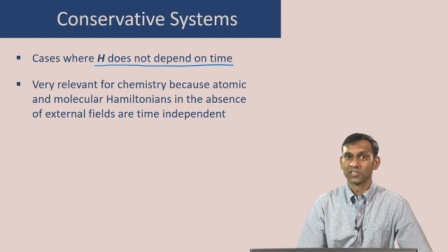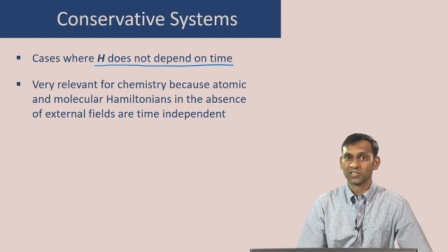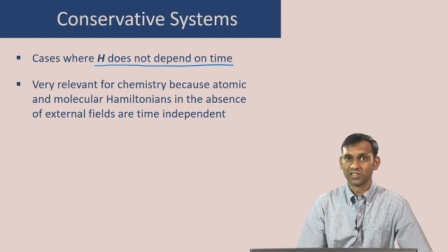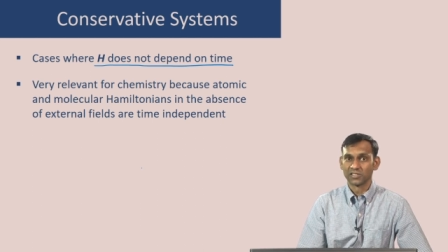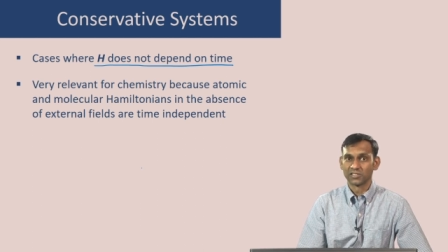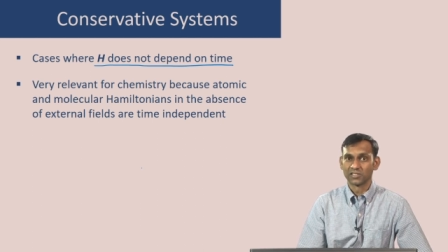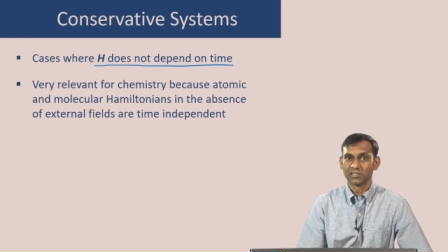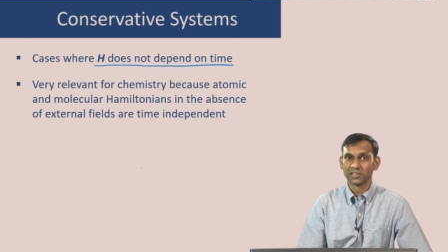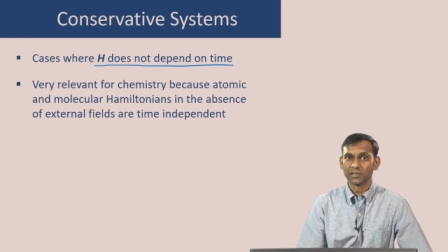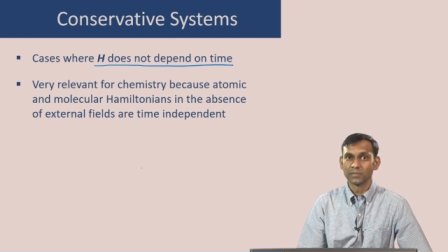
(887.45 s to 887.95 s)
the
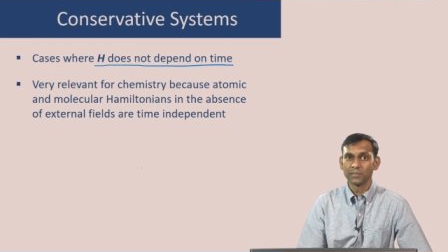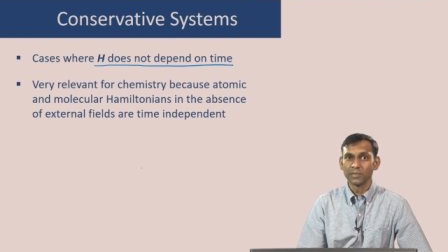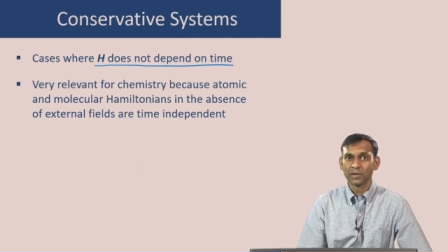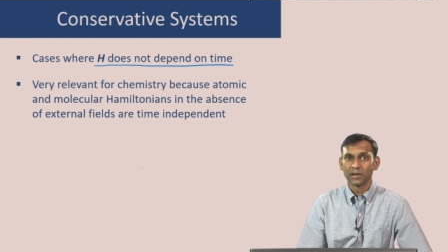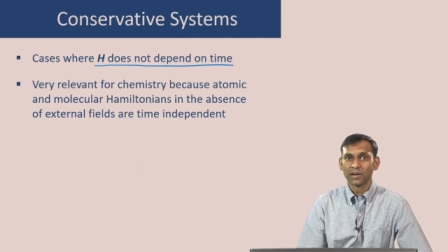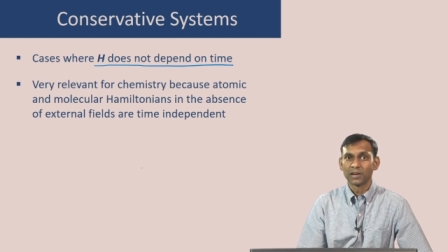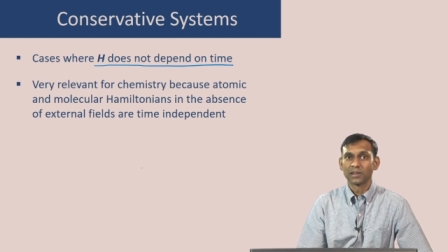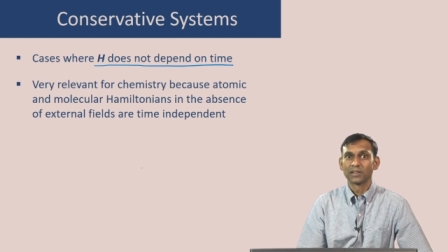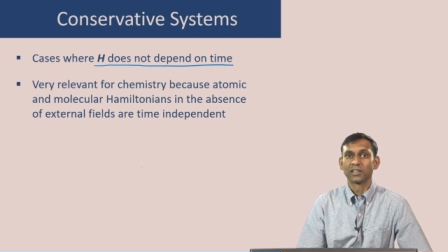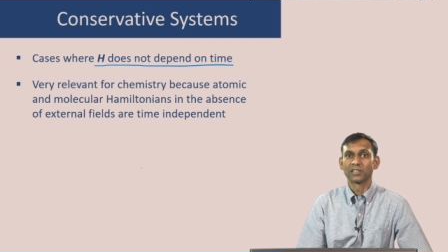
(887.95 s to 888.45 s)
system
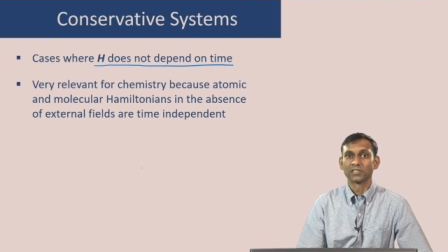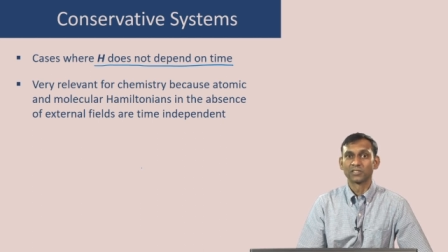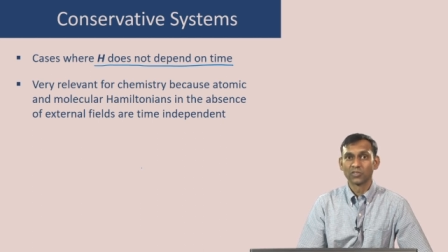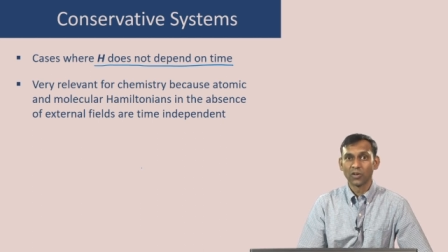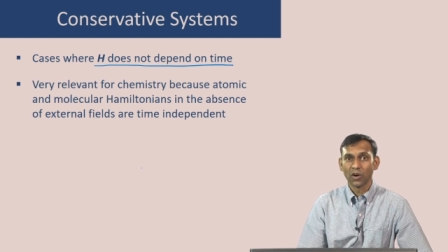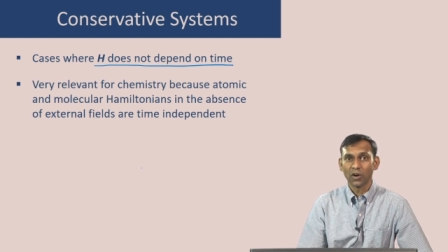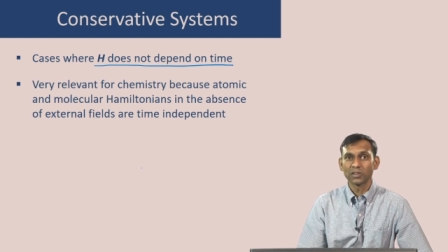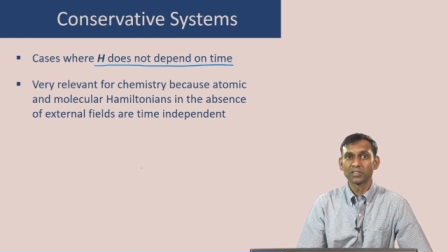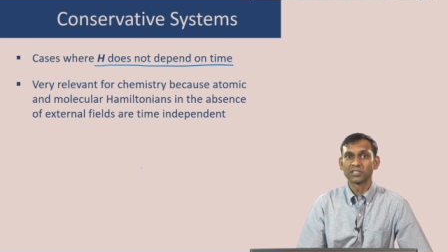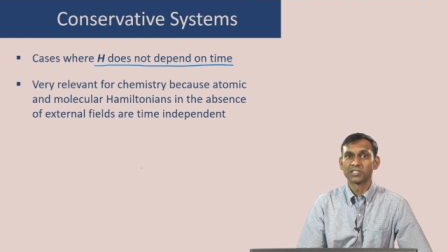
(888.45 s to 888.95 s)
does
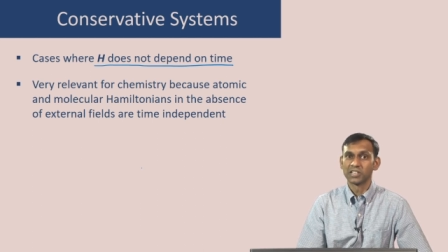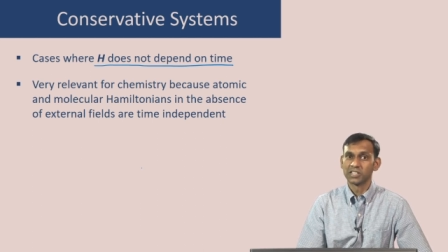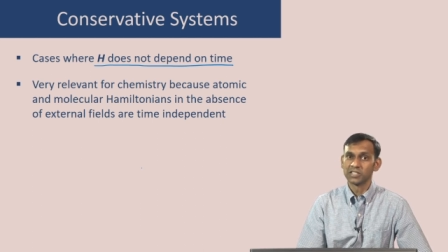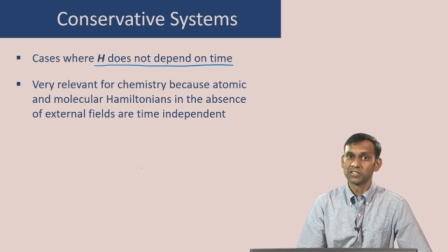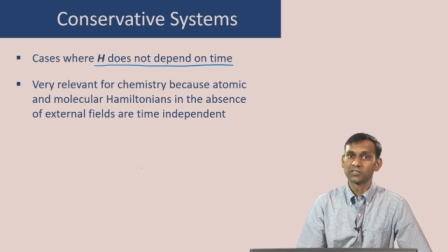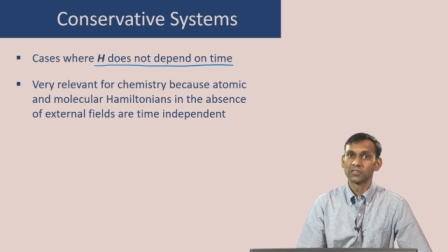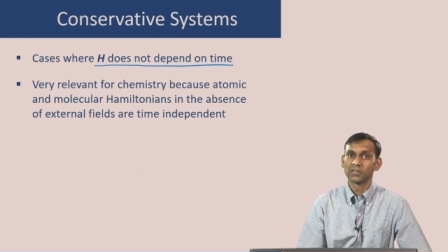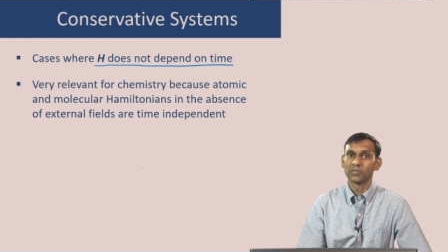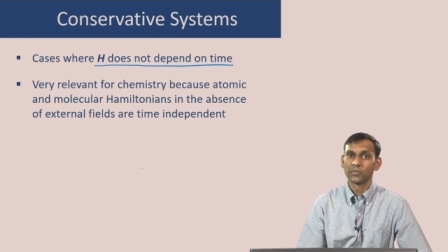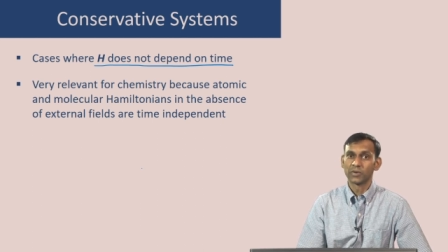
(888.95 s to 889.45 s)
not
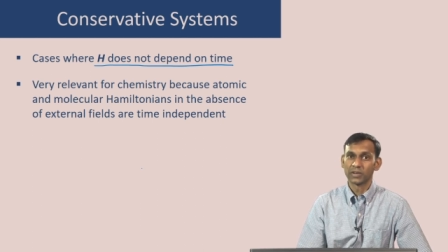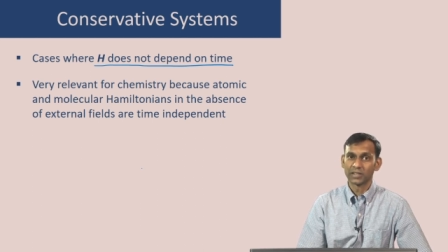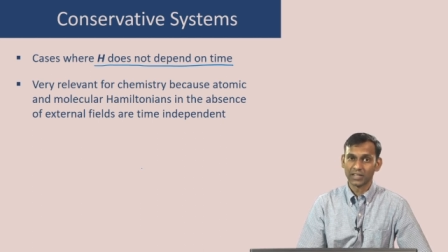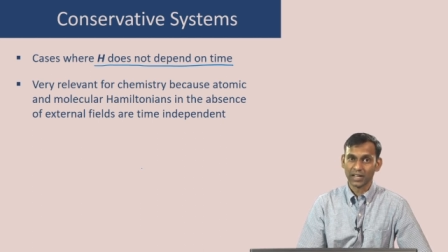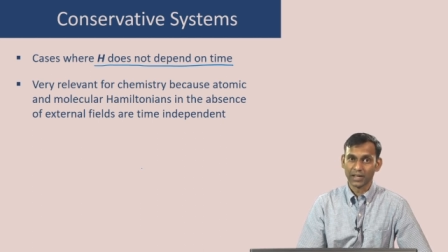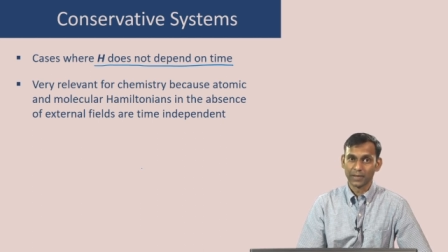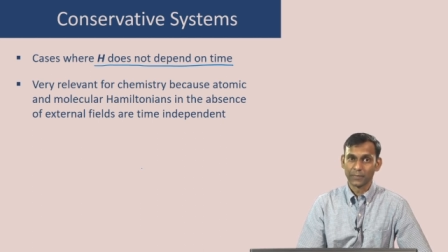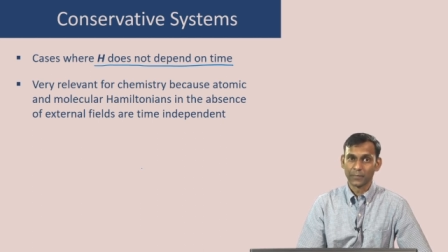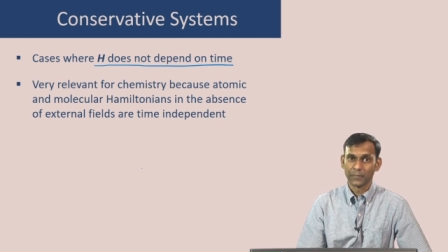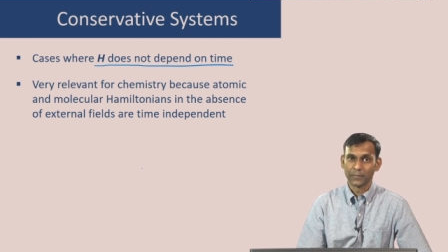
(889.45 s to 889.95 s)
change with
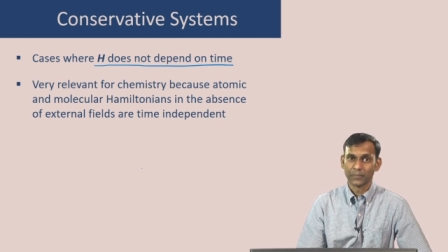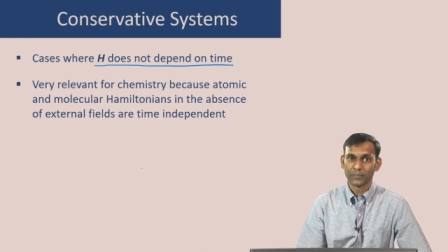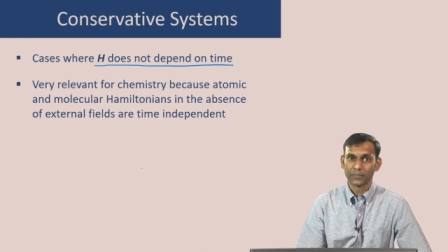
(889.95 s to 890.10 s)
time.